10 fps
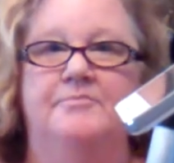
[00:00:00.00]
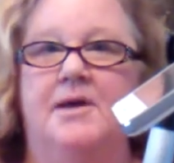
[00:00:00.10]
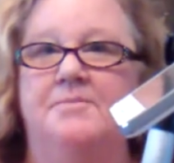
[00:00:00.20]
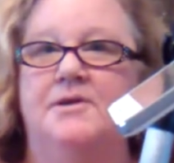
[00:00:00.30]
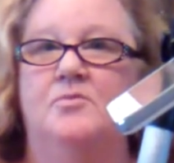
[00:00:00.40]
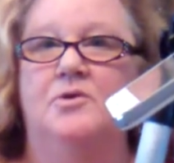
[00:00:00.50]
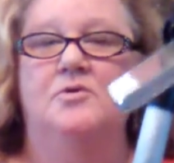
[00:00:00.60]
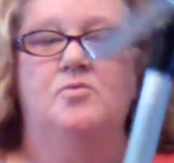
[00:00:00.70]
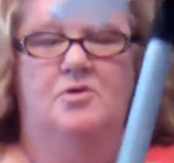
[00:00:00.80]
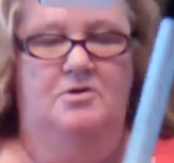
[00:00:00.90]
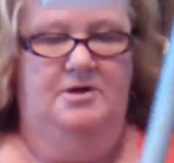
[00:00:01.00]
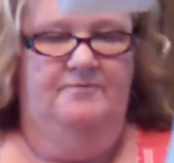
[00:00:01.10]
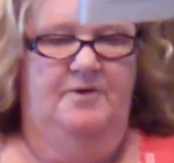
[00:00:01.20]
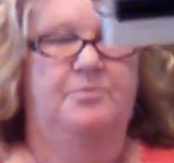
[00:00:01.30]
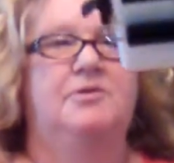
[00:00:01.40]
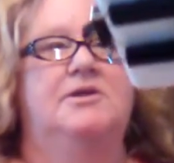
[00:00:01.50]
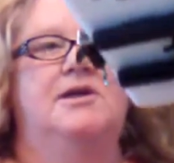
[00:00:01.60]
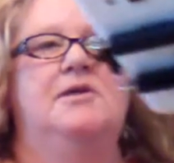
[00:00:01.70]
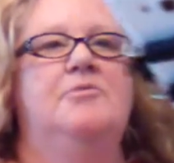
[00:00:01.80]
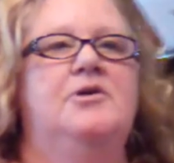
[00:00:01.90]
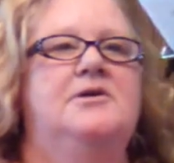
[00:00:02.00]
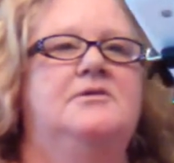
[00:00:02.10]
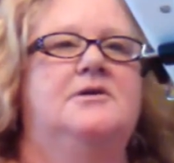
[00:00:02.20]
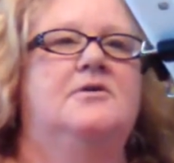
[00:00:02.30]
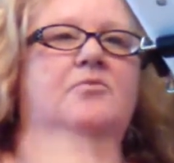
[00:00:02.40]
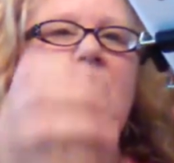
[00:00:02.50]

maybe it will work if I put the camera in there